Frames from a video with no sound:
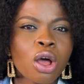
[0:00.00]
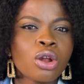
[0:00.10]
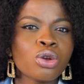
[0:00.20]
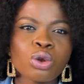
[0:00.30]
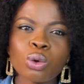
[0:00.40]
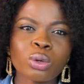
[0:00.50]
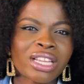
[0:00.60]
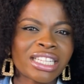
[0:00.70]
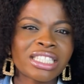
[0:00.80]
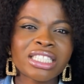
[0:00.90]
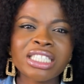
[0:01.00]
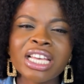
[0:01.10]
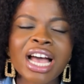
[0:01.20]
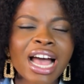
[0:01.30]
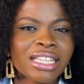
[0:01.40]
know that she
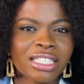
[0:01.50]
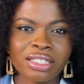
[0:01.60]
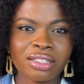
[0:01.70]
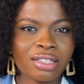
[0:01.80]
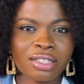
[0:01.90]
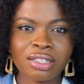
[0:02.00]
hasn't.